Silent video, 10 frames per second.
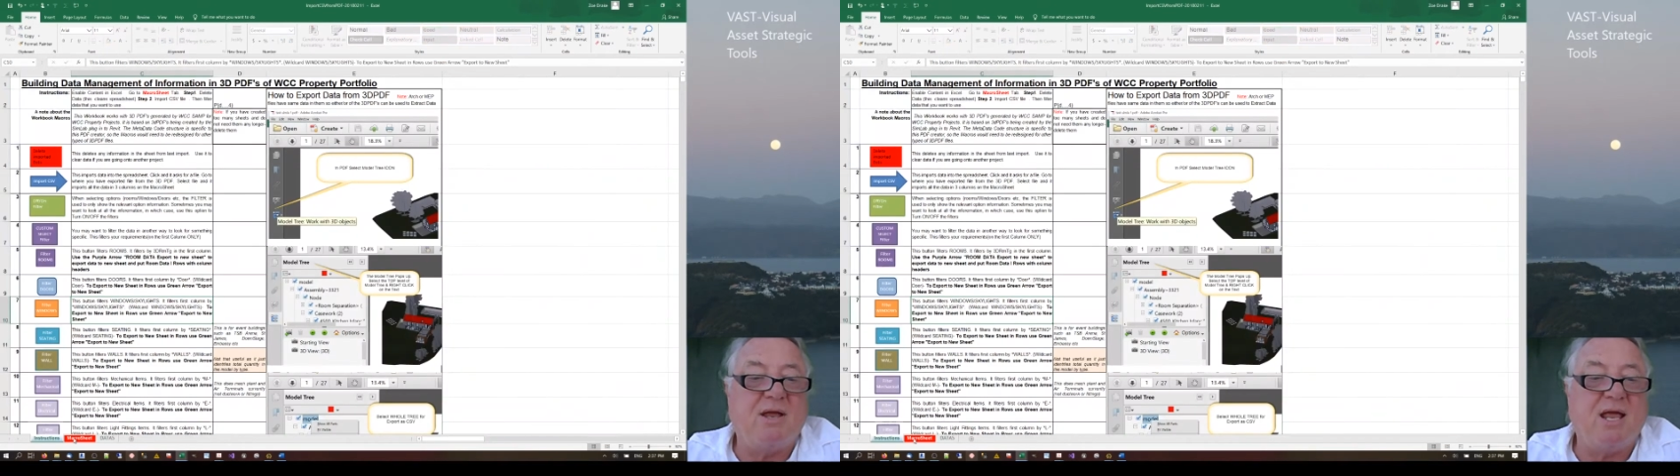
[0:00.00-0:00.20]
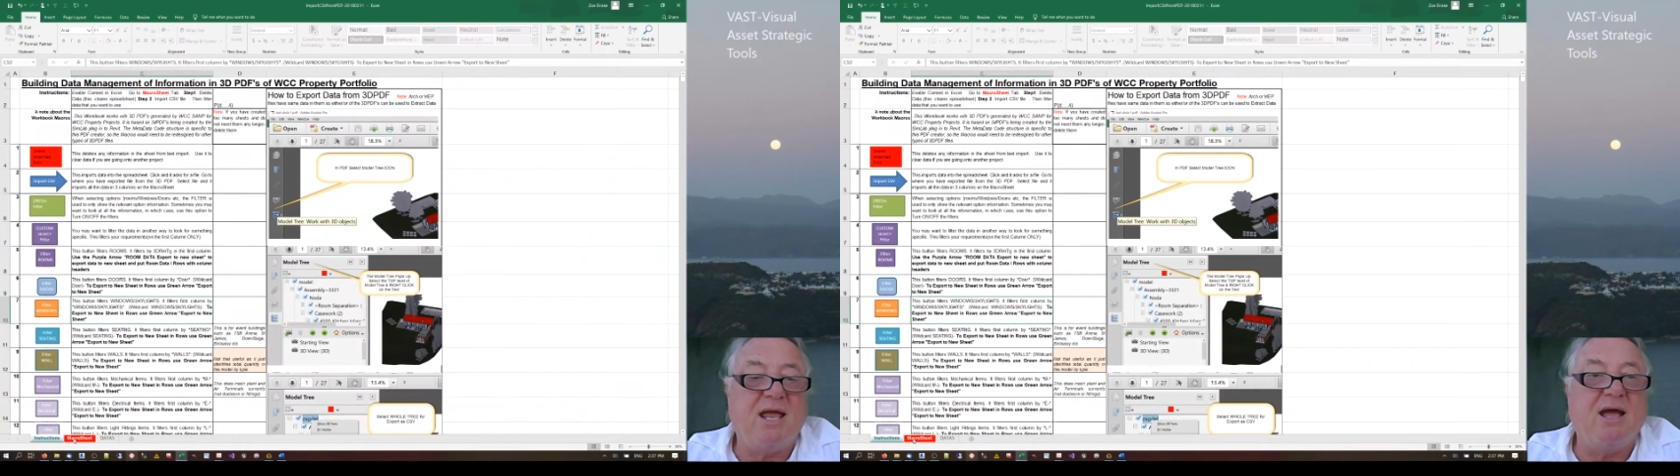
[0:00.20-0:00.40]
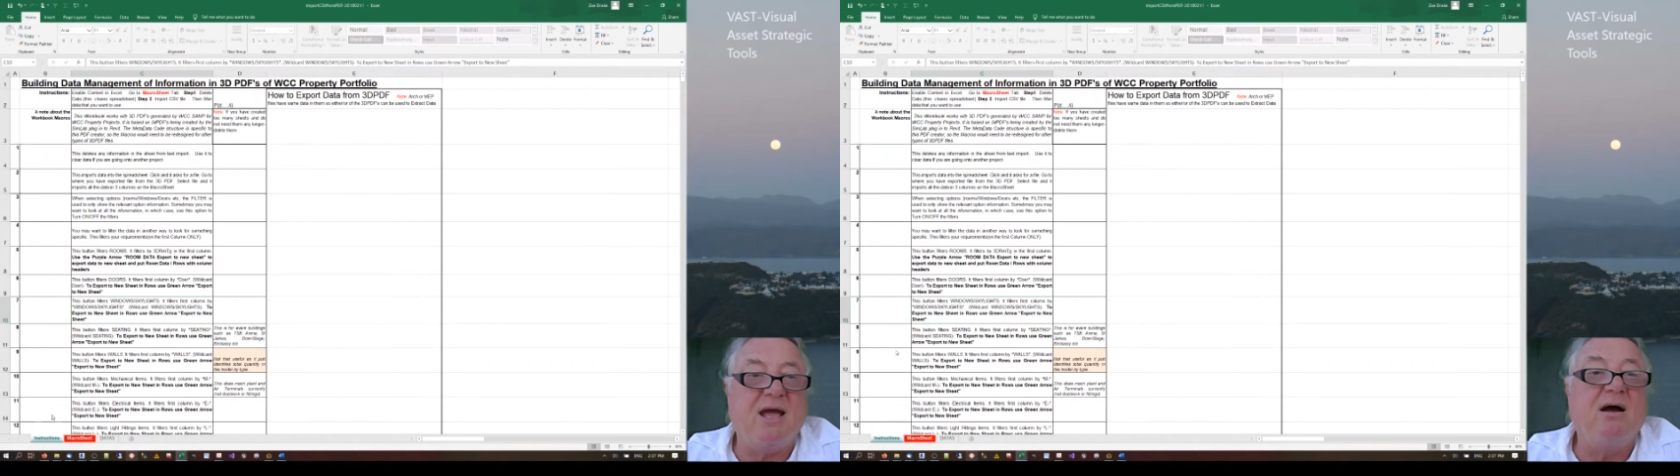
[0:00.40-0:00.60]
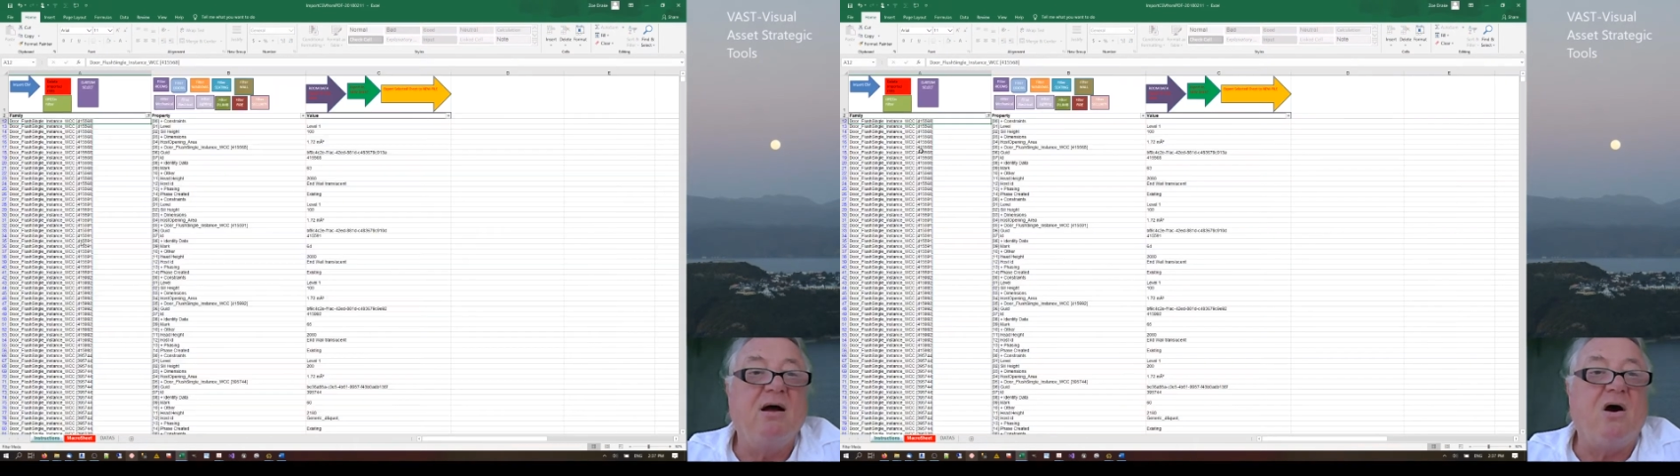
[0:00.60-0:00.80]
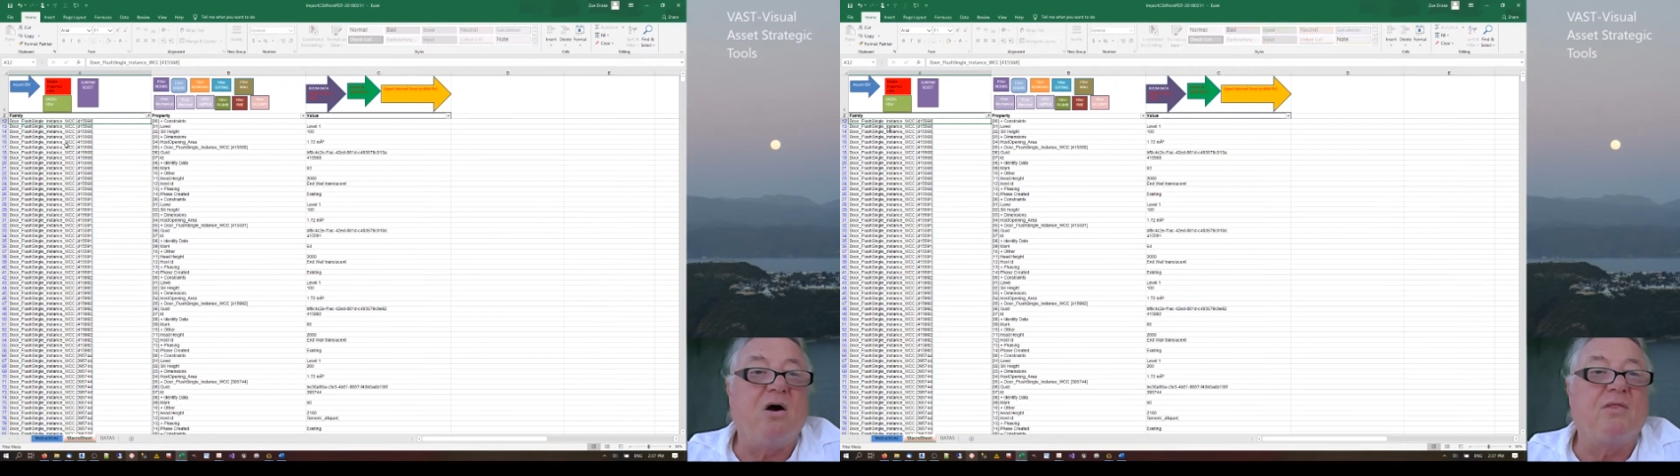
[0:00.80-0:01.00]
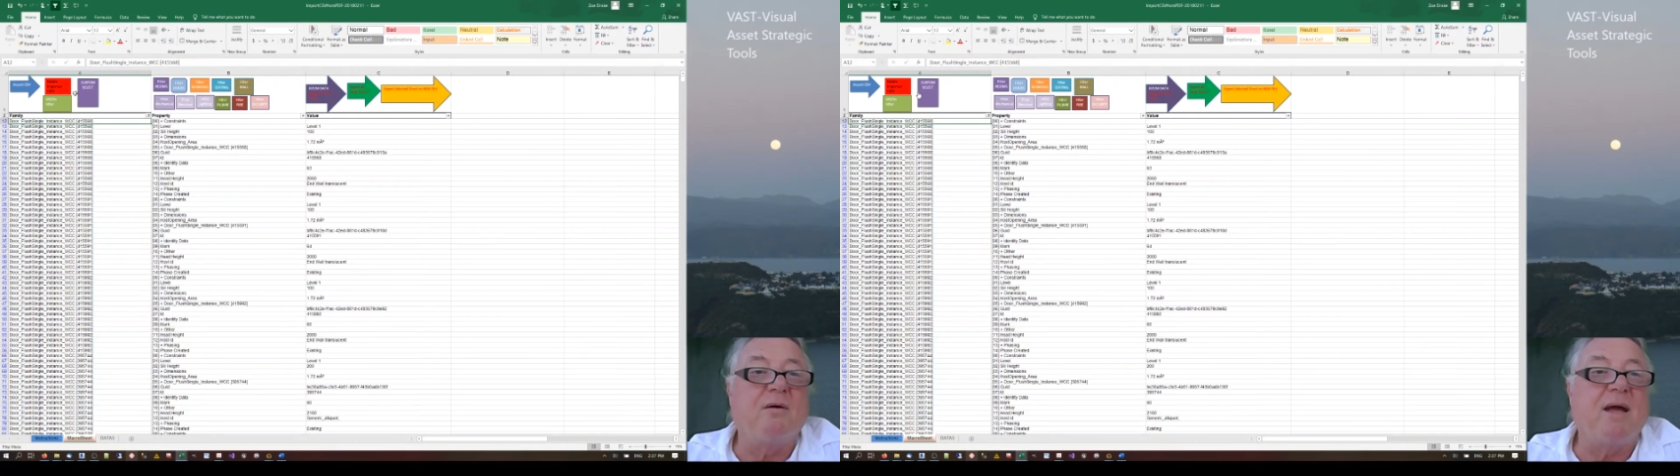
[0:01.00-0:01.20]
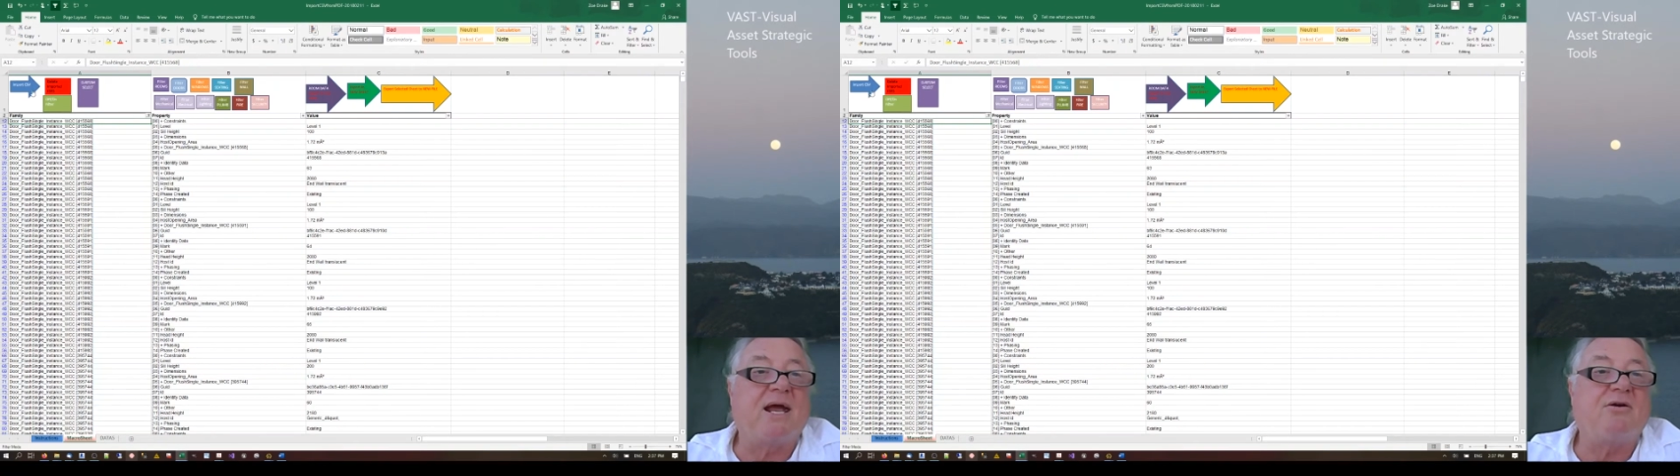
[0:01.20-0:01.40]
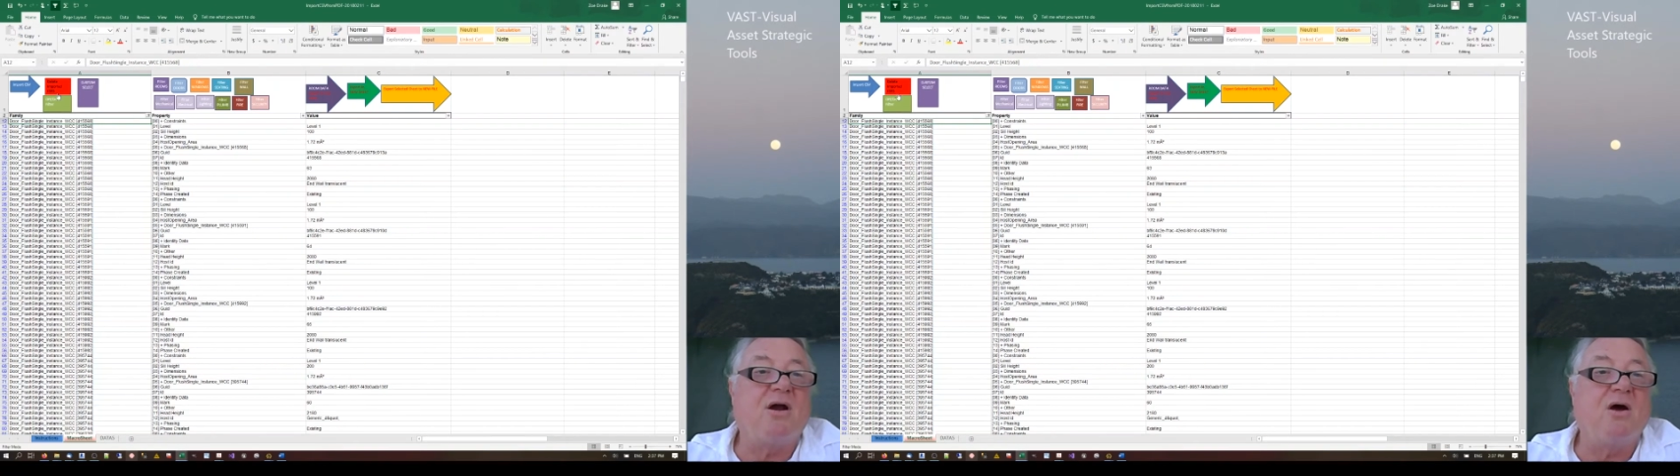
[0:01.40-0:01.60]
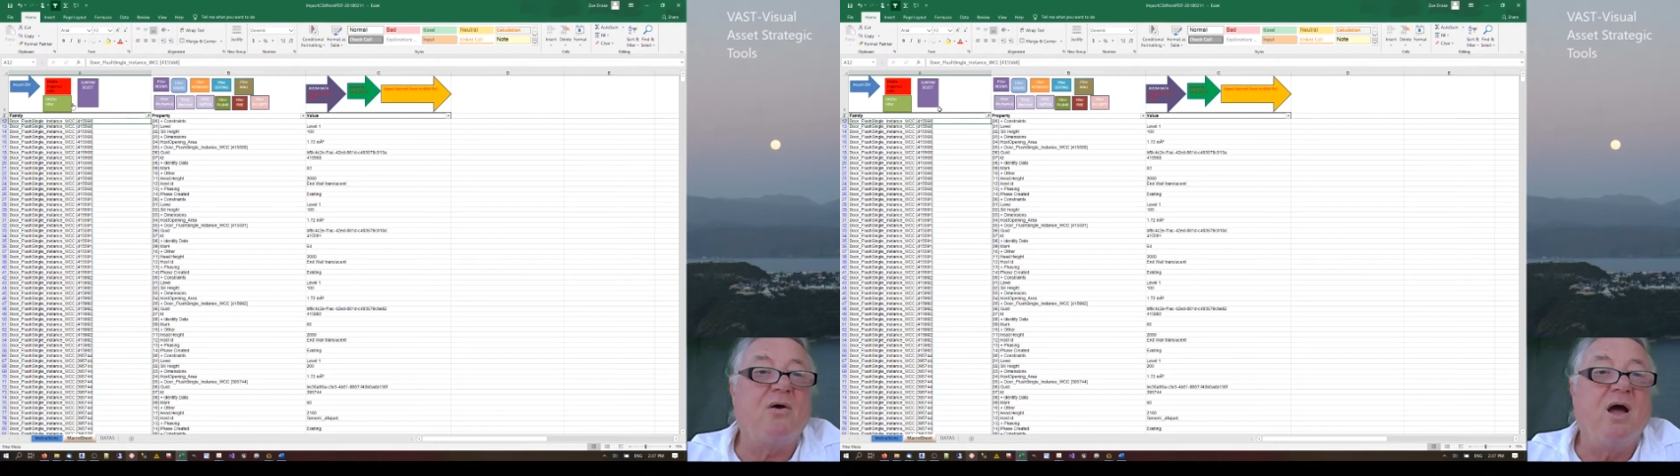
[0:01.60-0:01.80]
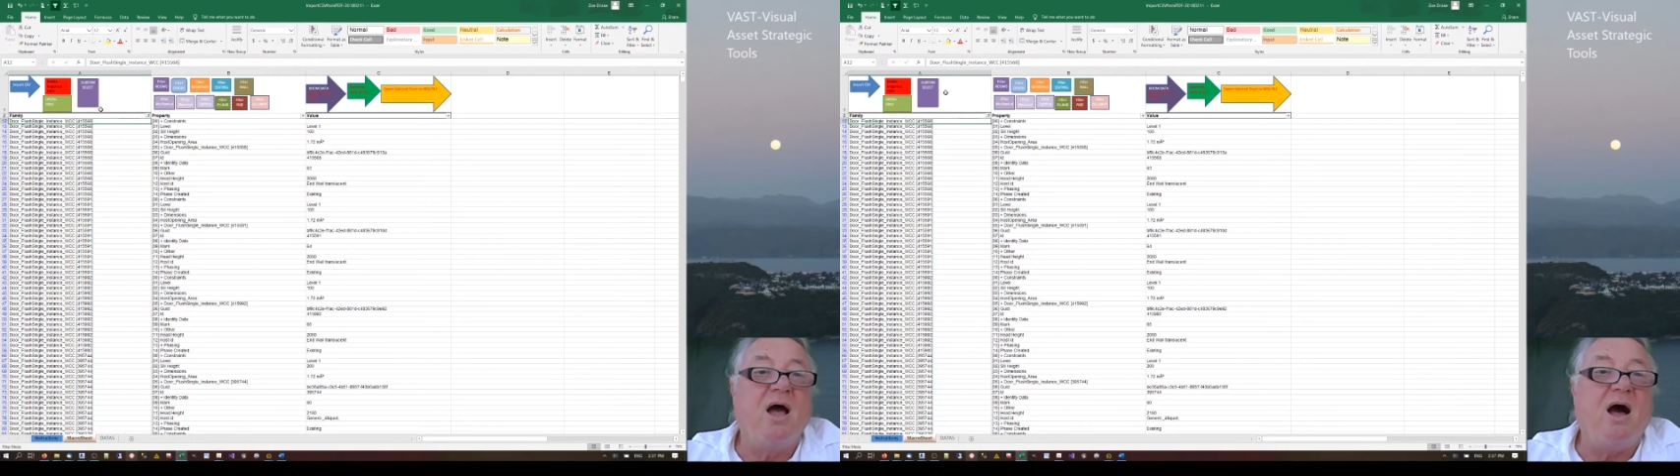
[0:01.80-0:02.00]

here on the macro,